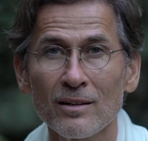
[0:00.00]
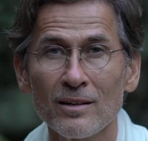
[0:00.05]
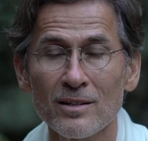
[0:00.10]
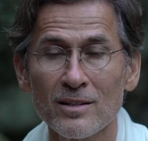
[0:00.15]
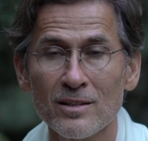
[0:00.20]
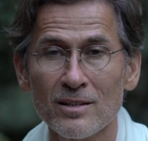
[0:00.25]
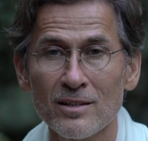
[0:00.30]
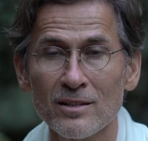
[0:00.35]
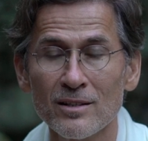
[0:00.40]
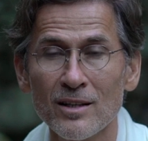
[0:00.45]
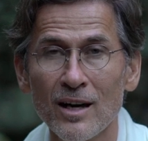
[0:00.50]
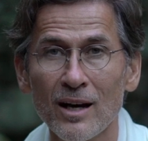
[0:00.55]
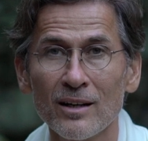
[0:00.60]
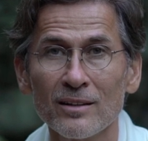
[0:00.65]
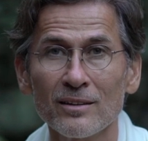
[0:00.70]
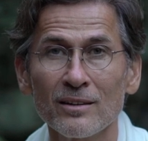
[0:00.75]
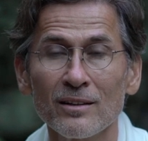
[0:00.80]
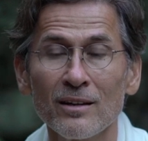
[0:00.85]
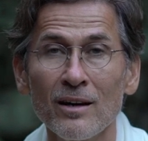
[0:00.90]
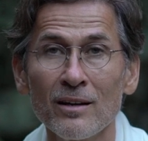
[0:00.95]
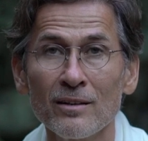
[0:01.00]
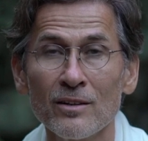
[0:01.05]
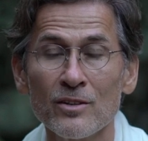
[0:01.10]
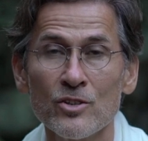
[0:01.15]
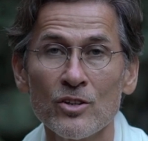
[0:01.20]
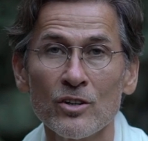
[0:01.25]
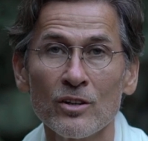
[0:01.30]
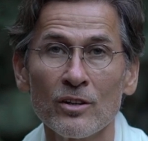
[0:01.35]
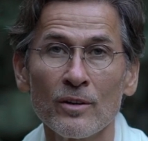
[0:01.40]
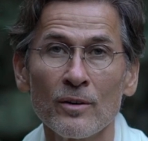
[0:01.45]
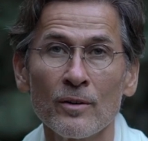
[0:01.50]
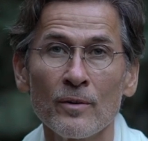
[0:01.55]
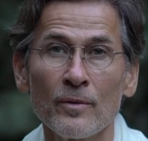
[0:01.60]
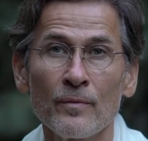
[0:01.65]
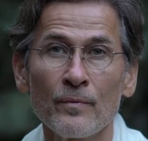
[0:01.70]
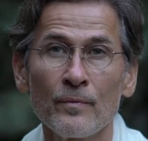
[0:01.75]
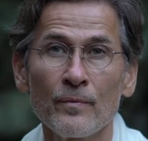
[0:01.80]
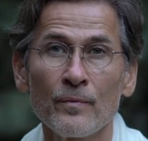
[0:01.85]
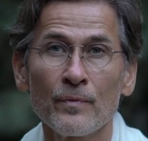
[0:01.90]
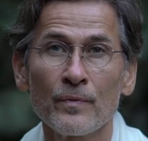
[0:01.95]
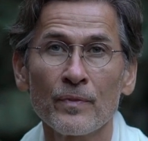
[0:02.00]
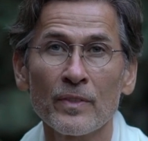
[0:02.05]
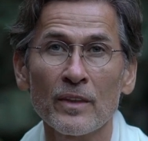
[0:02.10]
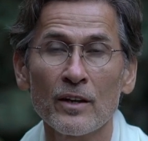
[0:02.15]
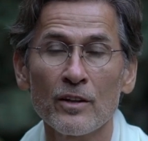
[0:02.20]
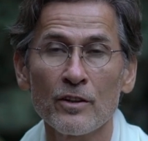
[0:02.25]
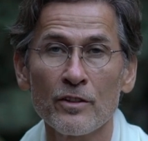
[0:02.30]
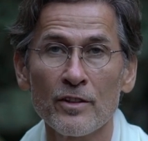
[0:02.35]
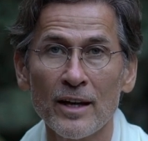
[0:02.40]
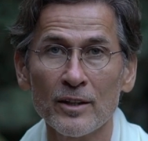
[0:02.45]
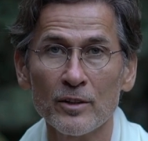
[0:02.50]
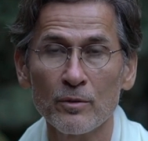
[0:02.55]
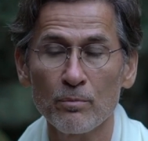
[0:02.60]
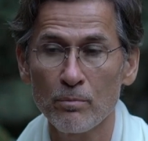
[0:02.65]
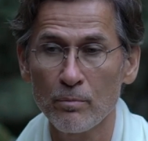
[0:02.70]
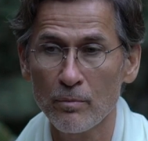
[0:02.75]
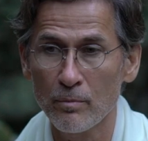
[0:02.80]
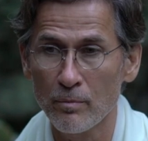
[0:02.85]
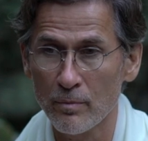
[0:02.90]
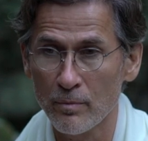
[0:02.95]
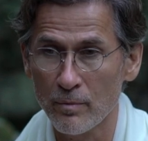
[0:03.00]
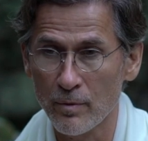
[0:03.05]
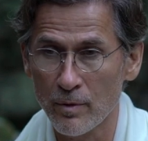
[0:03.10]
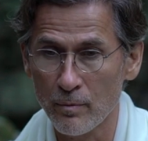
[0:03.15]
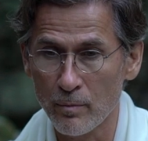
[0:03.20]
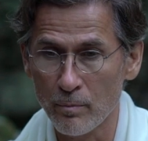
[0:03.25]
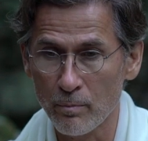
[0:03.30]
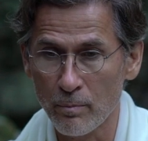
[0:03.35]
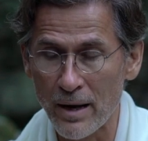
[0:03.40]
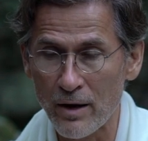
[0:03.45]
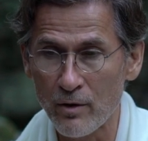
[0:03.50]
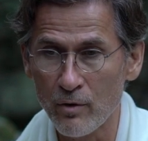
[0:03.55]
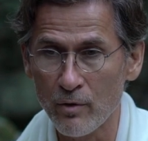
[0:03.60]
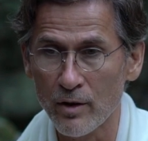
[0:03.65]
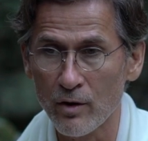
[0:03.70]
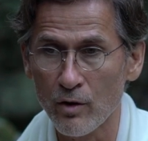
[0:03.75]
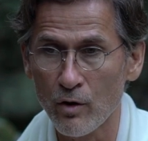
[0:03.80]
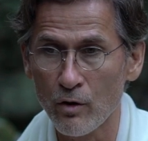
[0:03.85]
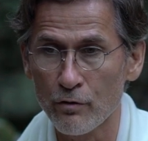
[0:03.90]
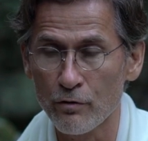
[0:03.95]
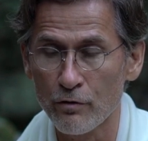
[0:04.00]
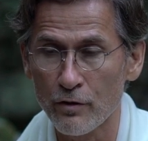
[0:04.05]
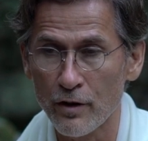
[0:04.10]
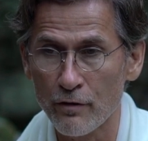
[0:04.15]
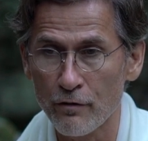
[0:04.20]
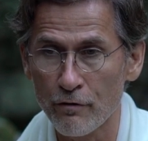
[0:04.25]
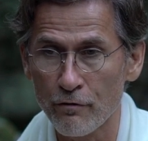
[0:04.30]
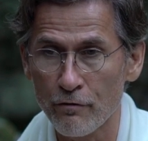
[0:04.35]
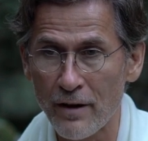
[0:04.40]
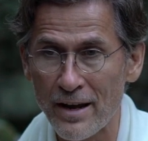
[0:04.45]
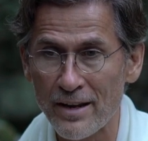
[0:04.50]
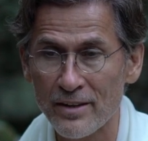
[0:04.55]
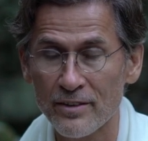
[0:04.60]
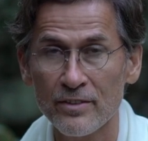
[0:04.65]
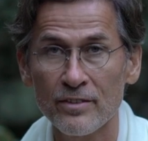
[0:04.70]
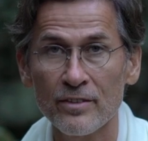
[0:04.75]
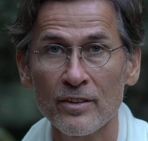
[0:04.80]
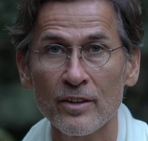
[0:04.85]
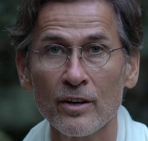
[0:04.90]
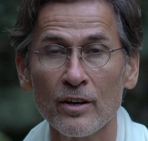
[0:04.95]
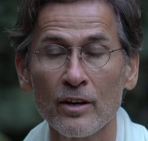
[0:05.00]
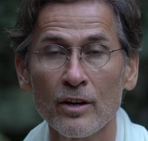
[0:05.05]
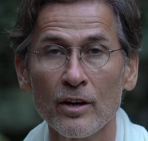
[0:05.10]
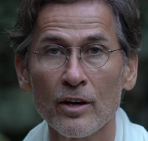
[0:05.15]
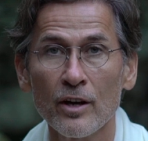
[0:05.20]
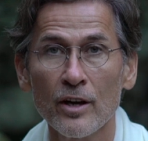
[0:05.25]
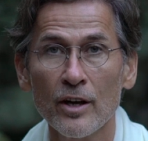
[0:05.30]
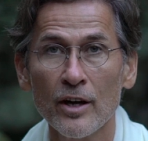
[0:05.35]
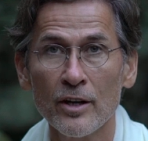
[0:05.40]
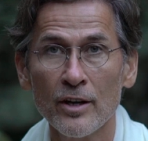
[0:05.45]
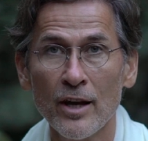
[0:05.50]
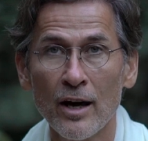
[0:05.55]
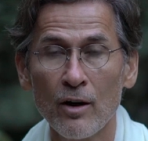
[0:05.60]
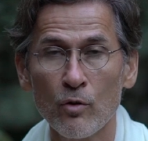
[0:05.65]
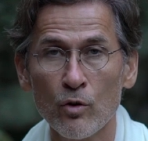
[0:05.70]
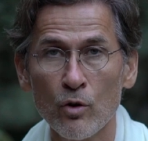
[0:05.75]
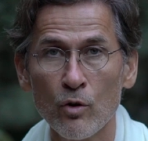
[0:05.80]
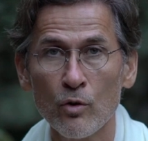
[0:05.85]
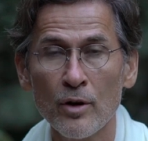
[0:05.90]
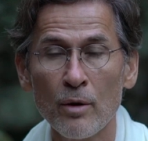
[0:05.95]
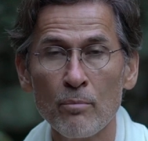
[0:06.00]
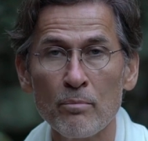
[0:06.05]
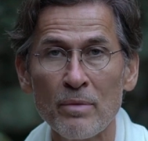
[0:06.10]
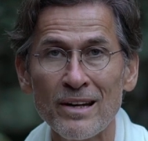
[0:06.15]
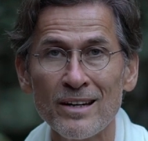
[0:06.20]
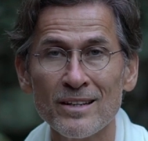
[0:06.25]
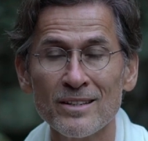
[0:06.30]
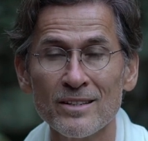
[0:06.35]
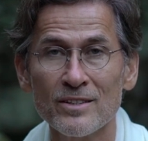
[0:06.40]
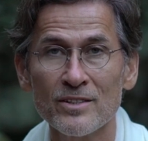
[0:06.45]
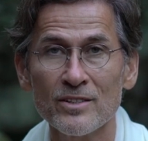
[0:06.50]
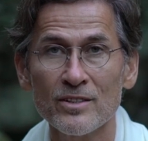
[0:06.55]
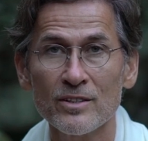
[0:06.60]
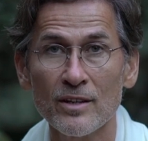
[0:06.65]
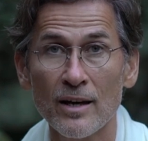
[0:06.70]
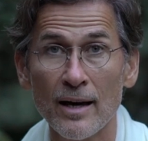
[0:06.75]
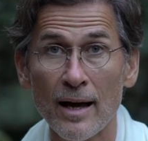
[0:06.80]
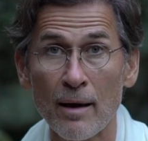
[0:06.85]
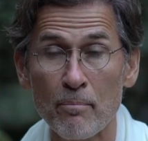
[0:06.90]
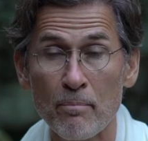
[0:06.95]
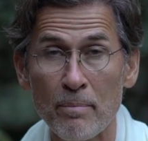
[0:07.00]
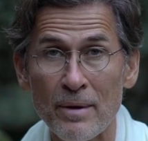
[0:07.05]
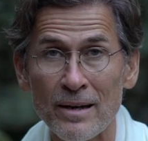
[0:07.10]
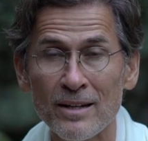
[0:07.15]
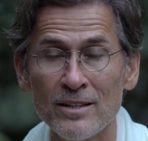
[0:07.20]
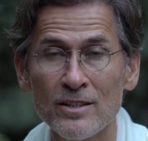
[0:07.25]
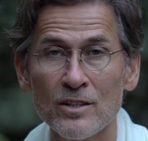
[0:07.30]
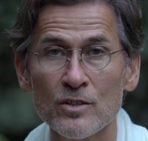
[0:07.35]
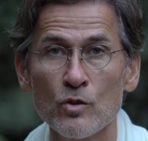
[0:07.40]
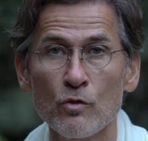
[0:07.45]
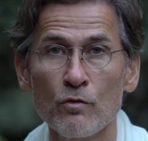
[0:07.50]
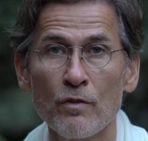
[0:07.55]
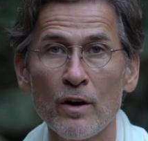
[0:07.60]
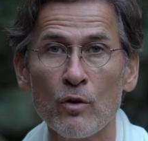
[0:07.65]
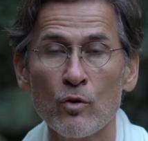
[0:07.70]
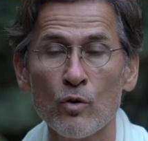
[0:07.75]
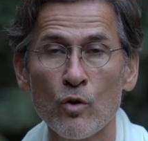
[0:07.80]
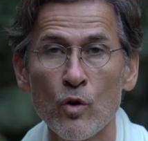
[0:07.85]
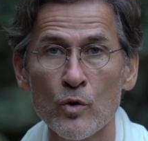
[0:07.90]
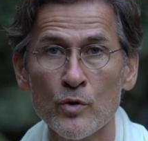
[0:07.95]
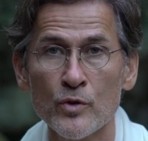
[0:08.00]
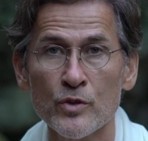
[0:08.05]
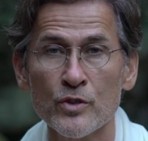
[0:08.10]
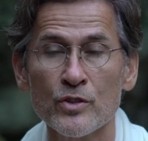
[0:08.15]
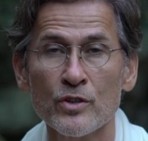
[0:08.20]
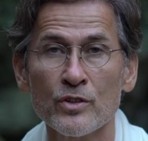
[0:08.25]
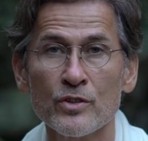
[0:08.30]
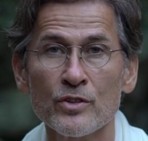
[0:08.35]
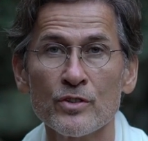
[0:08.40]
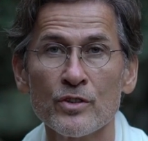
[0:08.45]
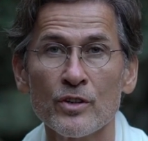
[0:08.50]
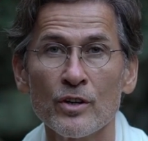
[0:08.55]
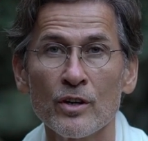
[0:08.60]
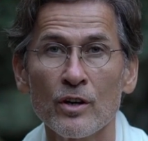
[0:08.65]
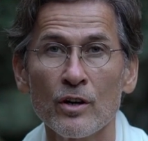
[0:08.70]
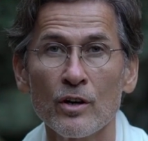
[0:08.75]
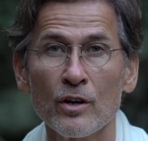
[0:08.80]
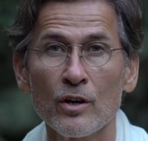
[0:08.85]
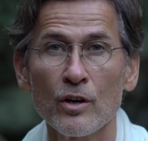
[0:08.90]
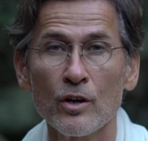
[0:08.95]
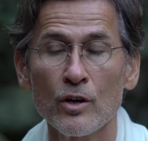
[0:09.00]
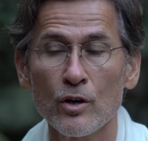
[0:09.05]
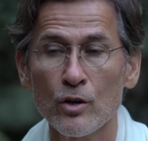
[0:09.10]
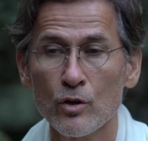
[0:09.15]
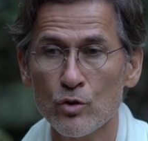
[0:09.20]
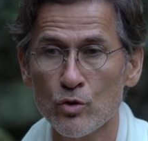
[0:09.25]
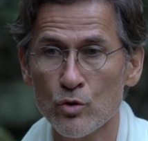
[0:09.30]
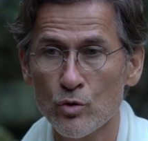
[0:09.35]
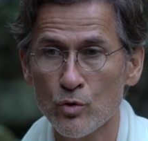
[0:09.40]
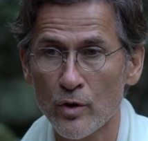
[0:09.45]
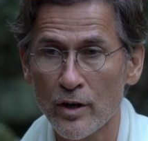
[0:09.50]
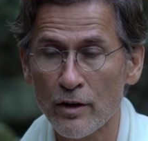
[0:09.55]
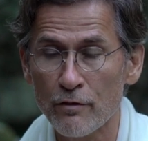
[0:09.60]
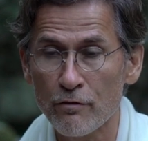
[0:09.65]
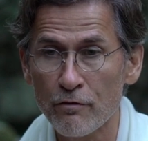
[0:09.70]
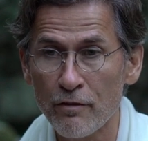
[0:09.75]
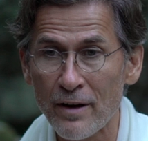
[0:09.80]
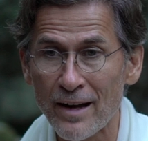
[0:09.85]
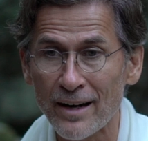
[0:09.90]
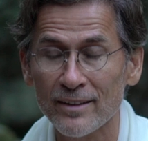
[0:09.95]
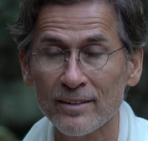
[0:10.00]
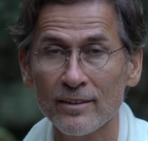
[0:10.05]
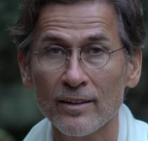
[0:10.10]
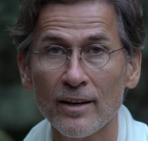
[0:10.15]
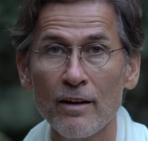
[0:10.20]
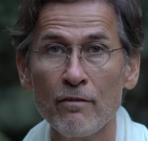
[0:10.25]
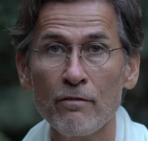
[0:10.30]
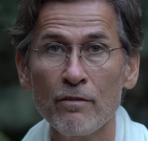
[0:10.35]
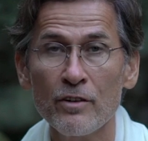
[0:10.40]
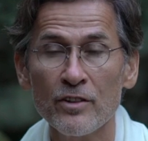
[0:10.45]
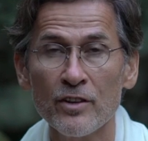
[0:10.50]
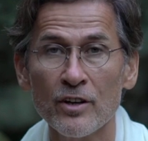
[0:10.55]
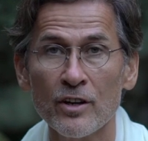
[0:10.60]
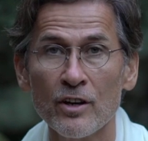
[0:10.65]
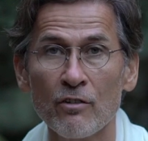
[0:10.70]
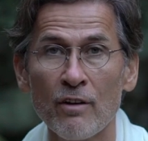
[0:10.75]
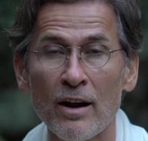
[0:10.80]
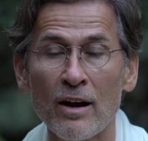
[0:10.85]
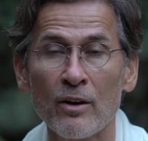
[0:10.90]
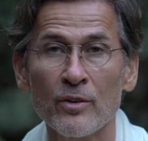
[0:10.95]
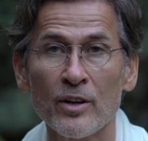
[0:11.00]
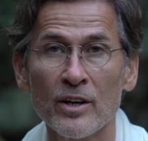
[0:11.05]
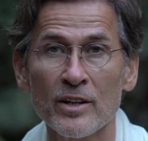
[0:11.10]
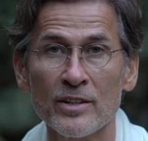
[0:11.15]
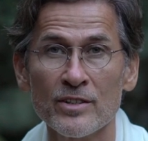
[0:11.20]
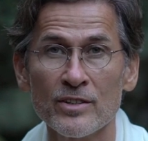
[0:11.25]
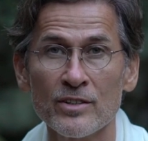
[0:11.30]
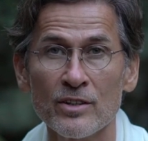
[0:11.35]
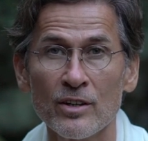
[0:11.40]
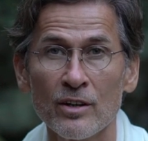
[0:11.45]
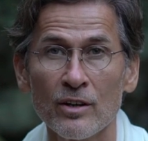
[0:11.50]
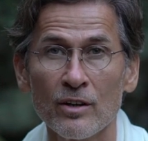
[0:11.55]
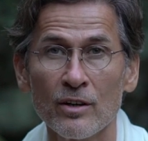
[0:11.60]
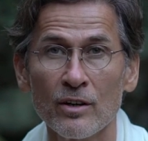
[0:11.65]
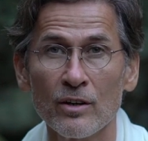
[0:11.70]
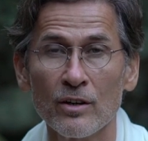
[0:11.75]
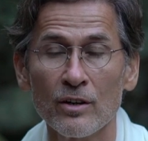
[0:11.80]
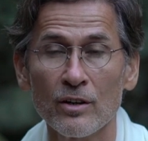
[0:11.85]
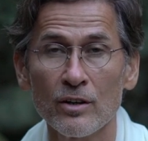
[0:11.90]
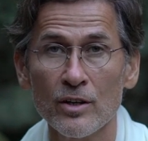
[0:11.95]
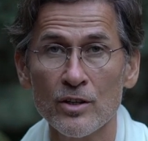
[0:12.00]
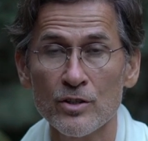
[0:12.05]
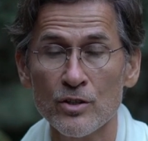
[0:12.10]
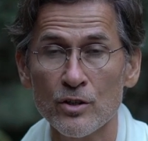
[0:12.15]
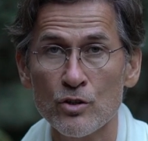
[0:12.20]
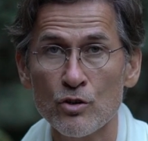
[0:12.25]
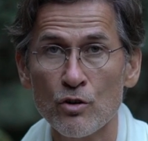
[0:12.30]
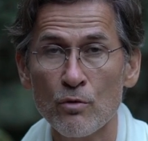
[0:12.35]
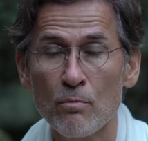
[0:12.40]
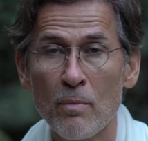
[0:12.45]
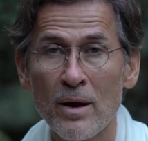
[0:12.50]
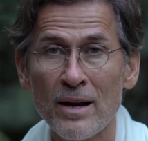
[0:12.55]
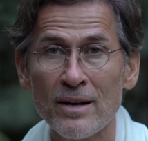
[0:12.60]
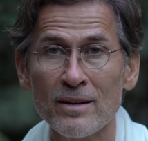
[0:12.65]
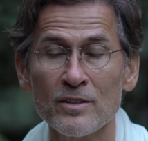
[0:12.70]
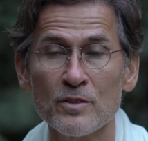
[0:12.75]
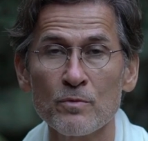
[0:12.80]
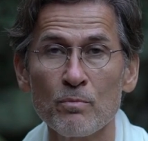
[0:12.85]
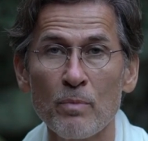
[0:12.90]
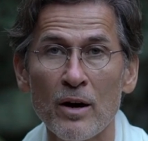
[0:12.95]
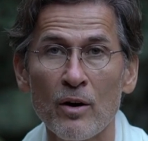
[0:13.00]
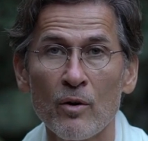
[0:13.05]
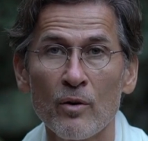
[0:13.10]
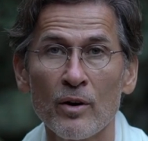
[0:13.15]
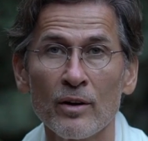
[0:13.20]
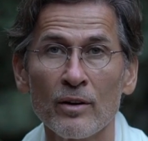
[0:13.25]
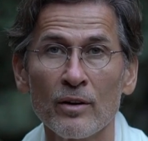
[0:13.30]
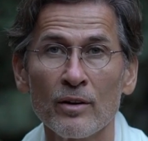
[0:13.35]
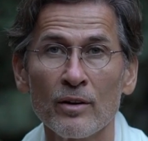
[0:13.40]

stuck energy. That power of faith in our own abilities, abilities of our consciousness to affect everything around us is a tremendous power.